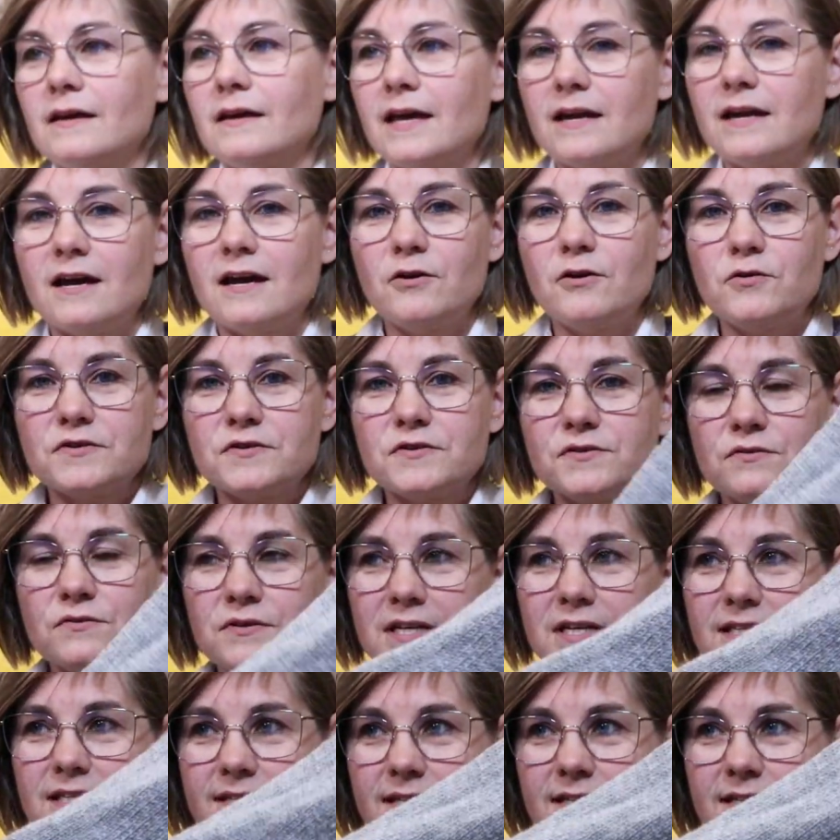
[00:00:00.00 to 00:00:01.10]
I also
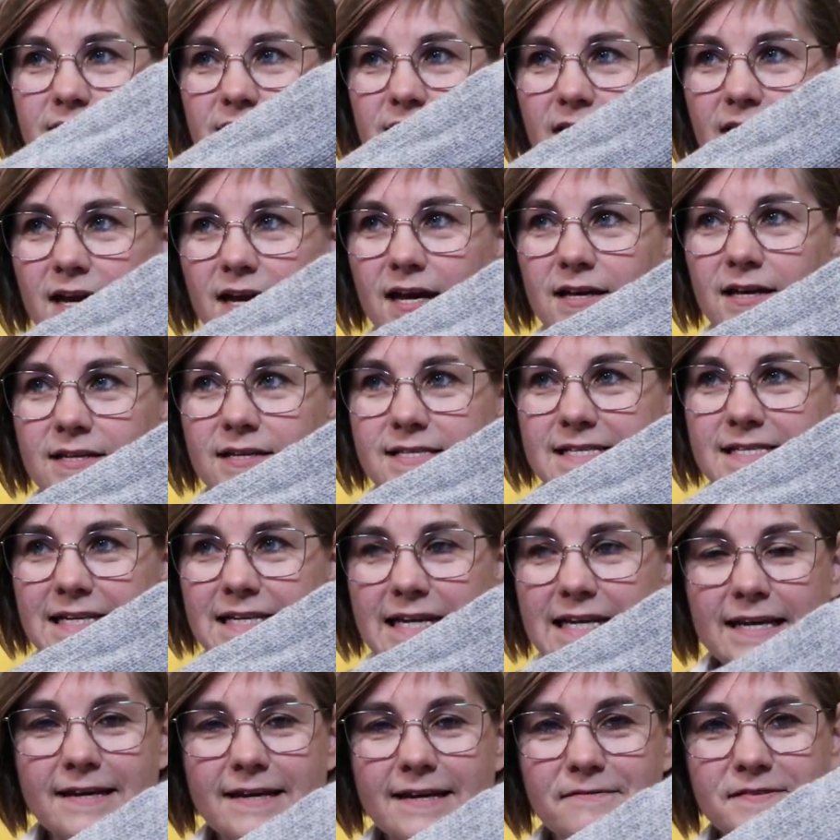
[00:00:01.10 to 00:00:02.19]
knitted the
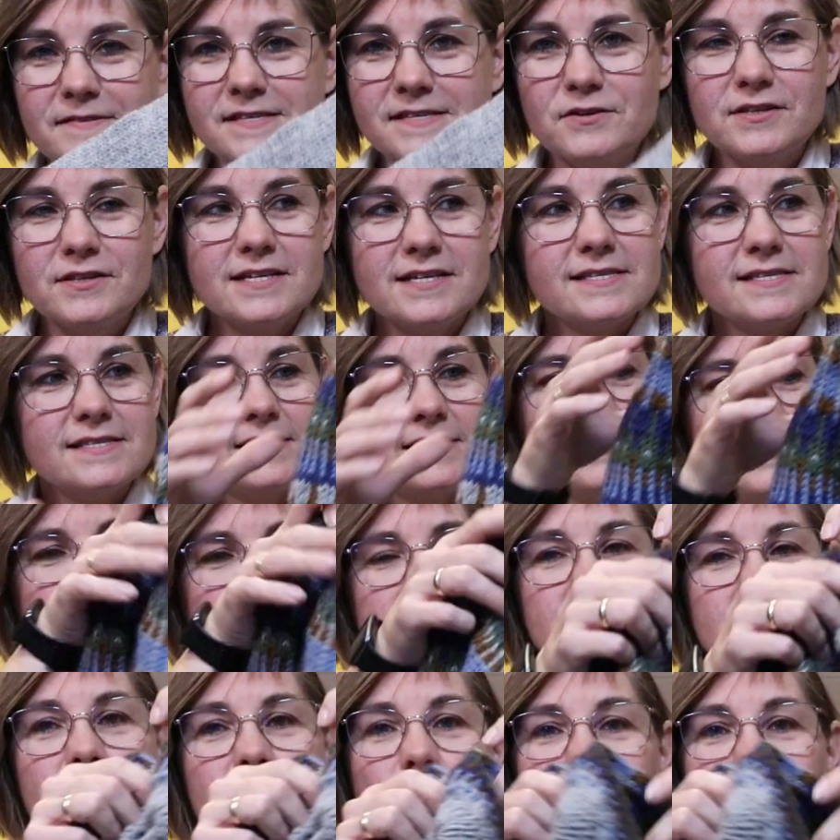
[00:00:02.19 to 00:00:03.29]
sleeves on this,
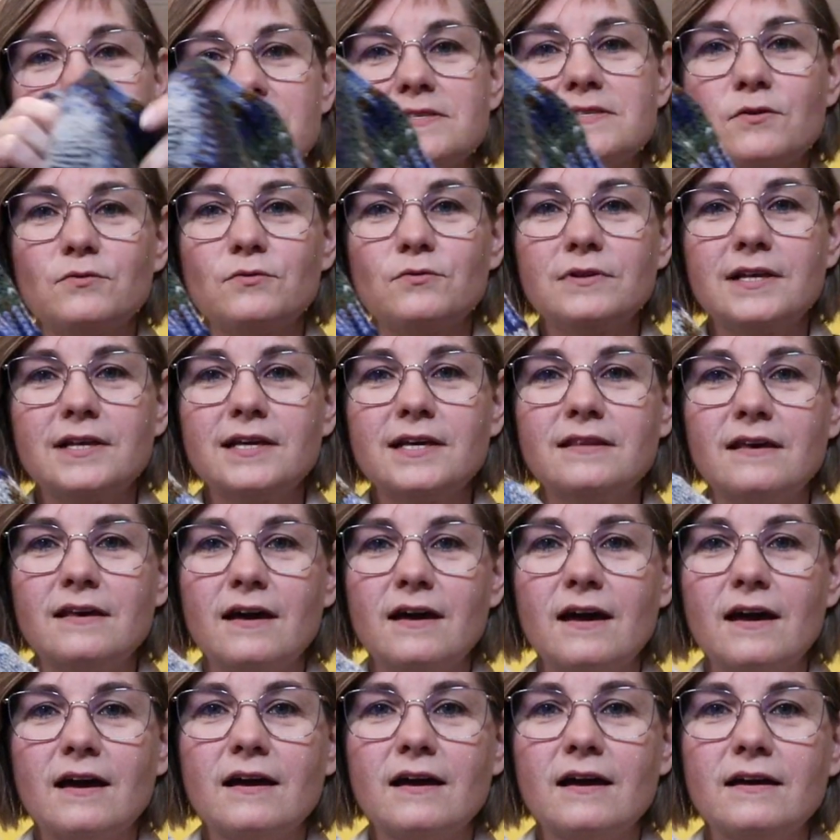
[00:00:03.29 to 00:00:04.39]
so it's only
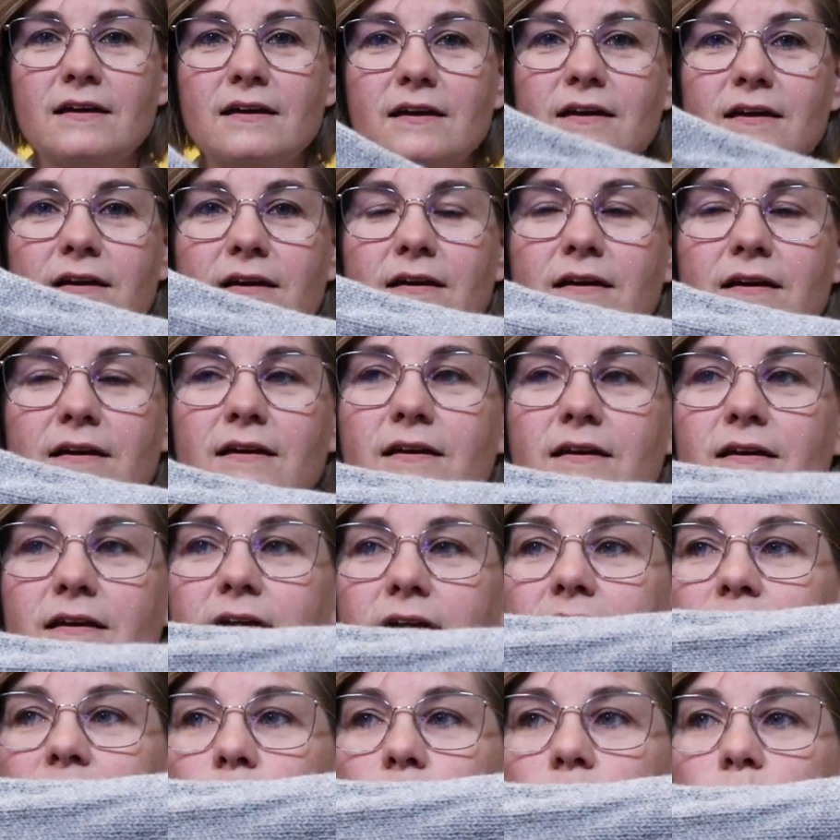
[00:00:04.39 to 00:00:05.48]
the
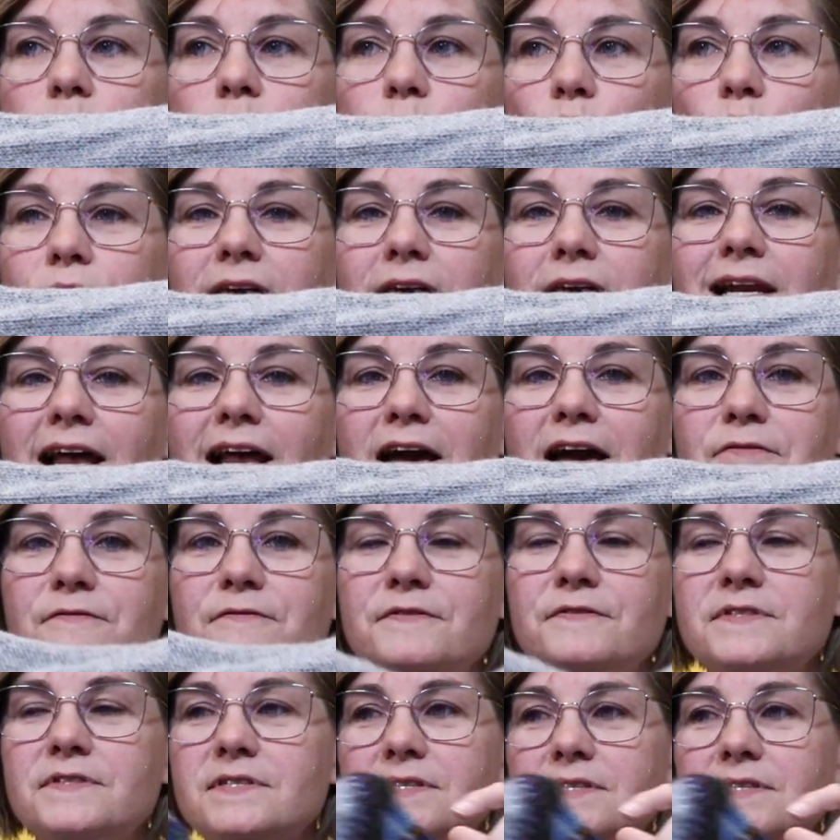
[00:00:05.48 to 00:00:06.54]
body left.